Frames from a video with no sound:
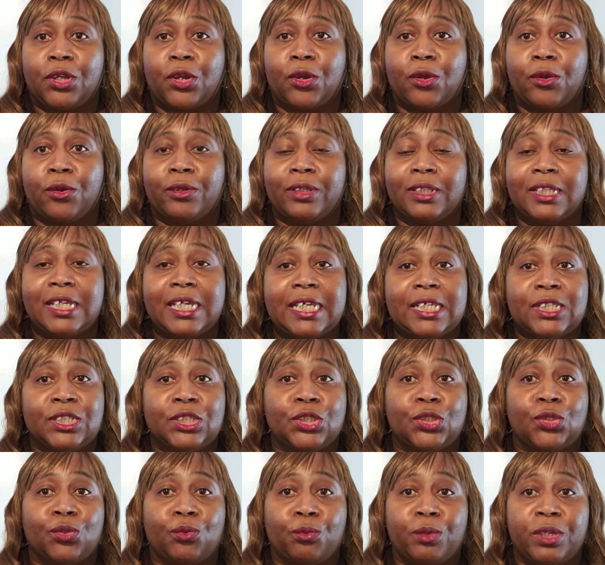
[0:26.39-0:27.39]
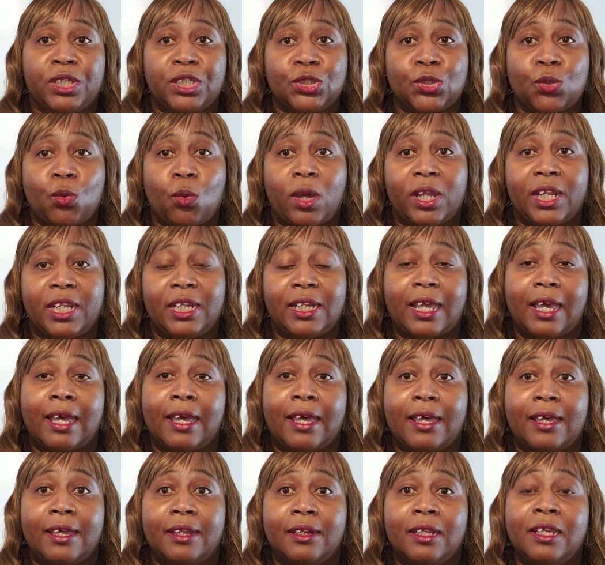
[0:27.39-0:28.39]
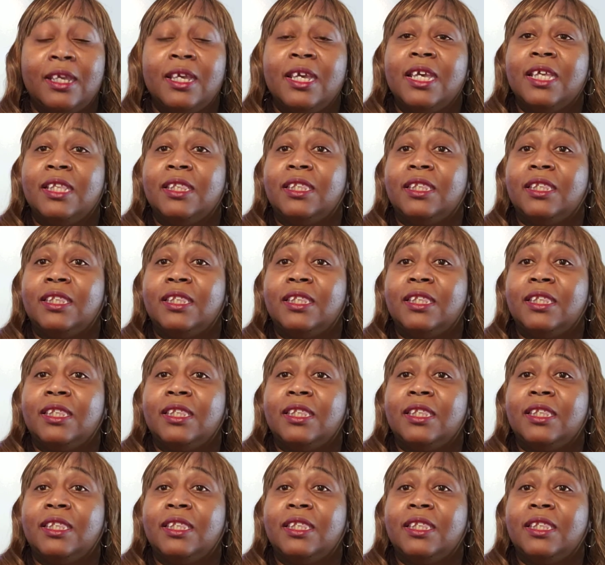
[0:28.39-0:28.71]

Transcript: currently is 329